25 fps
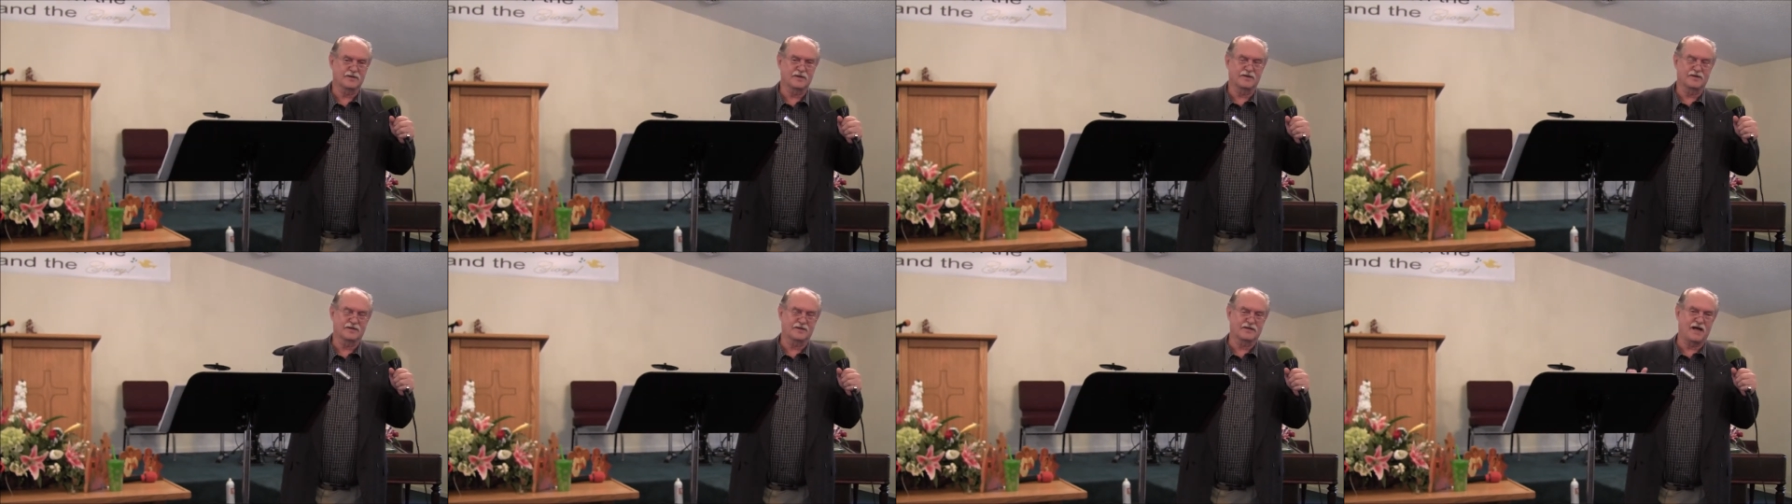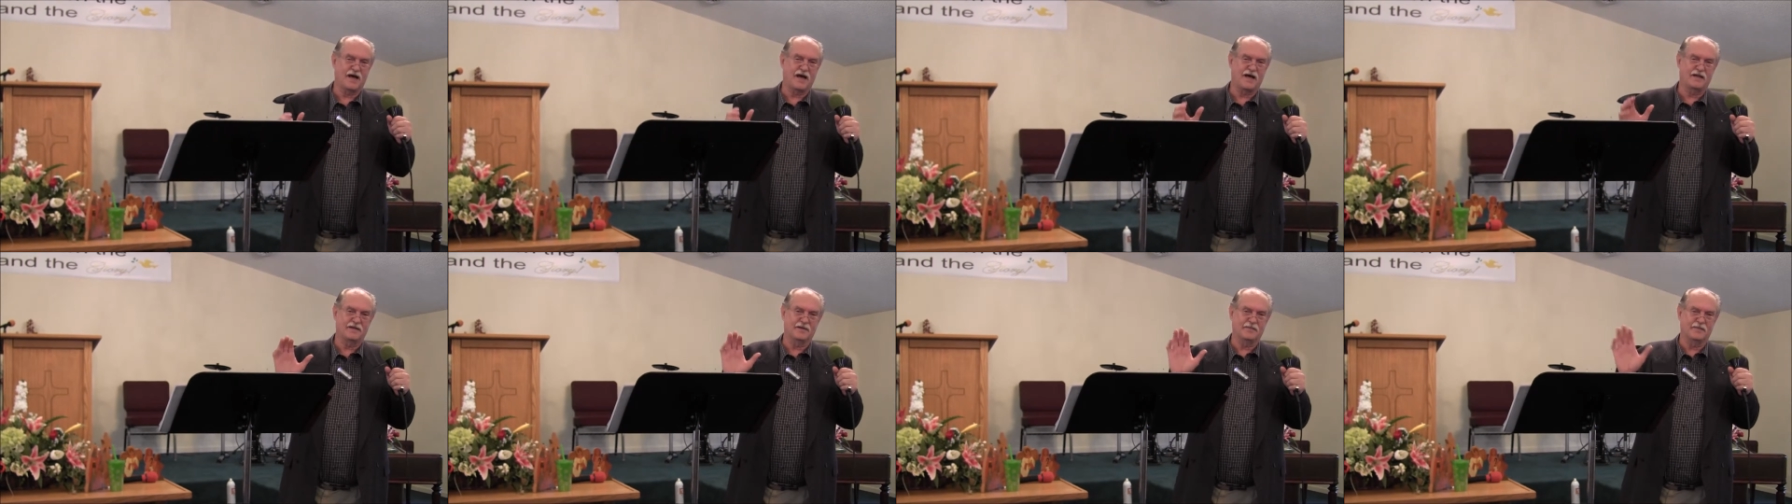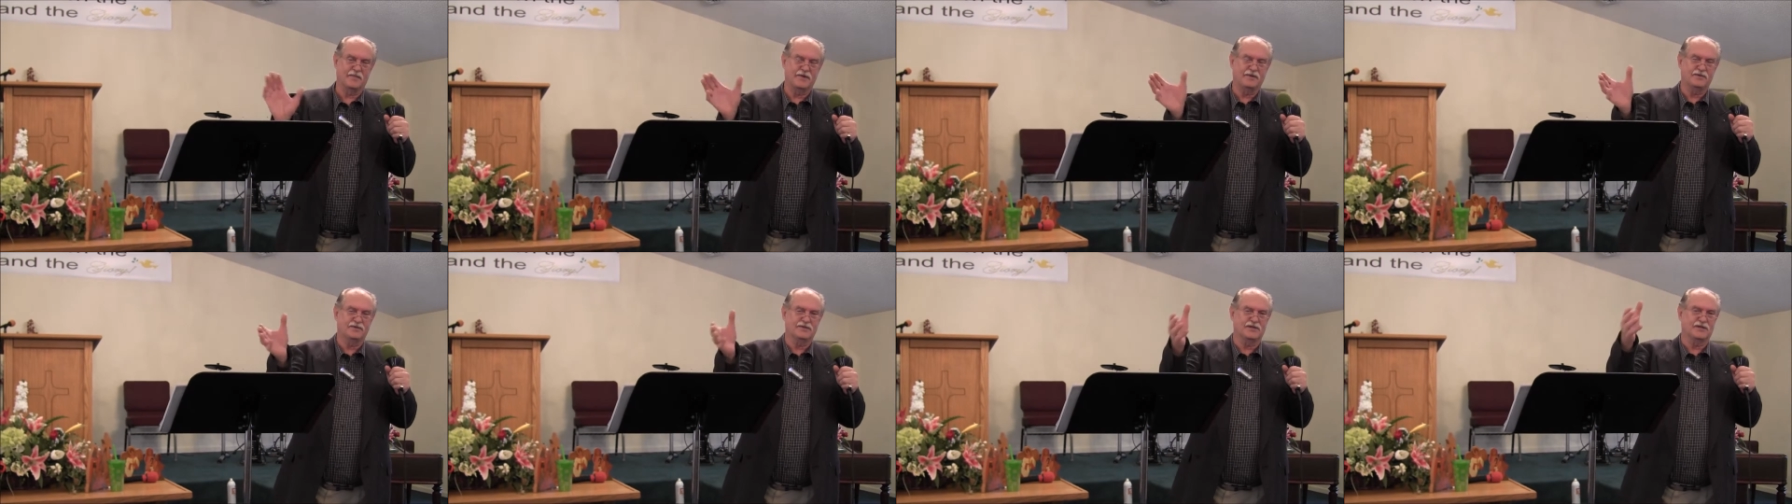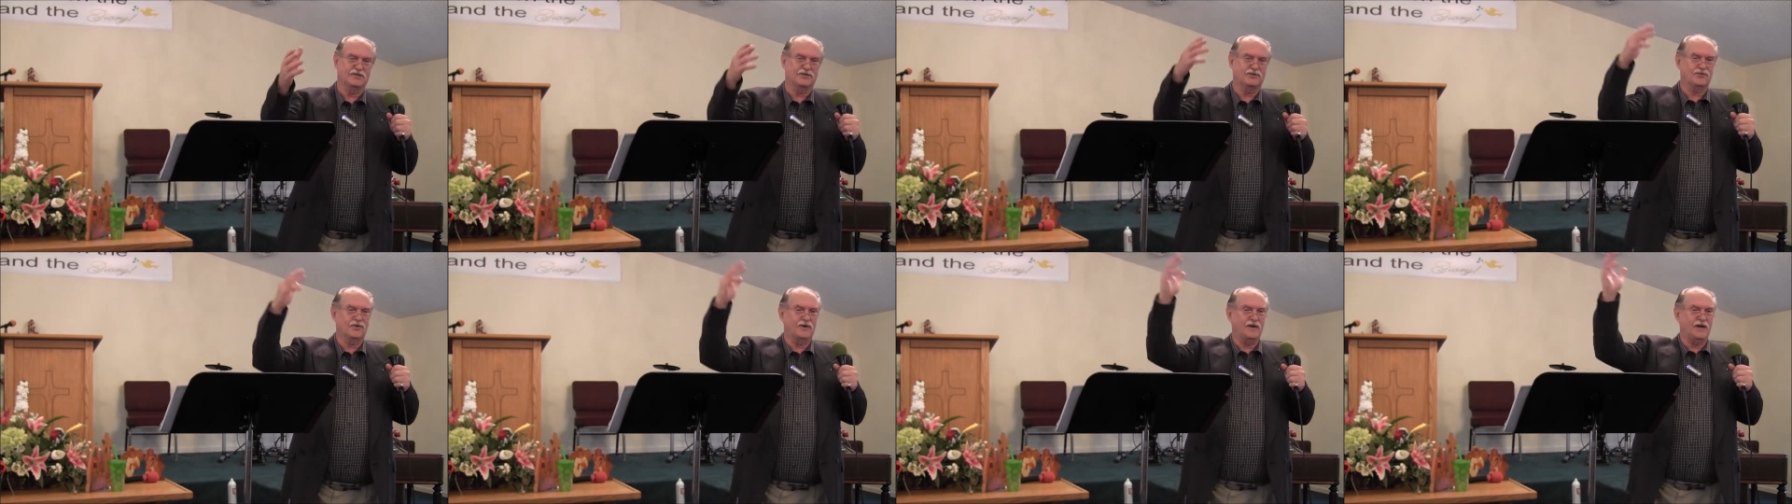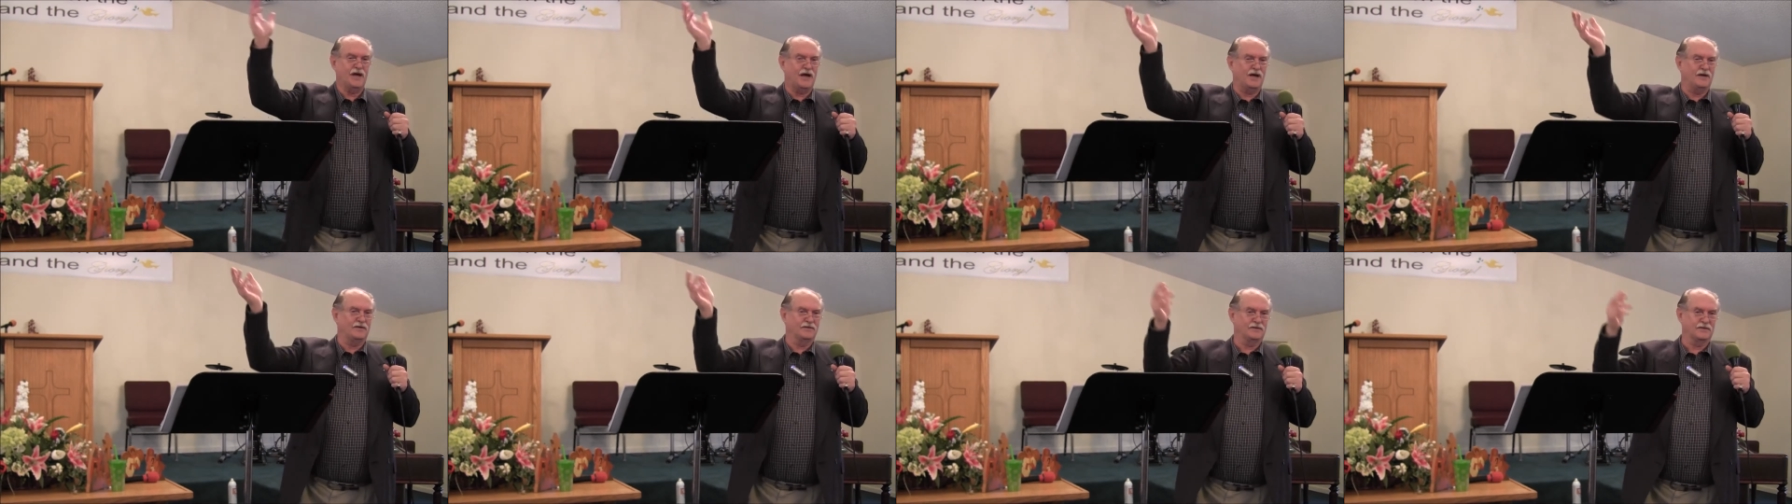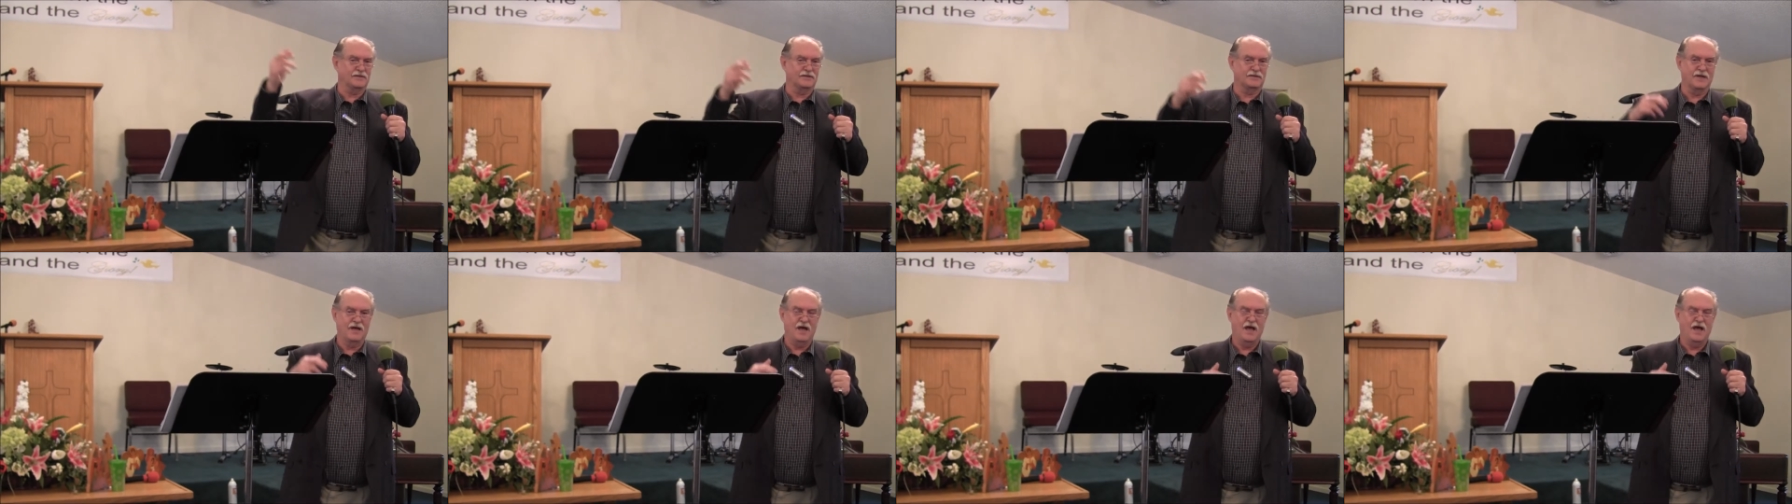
This guy that builds these tree houses.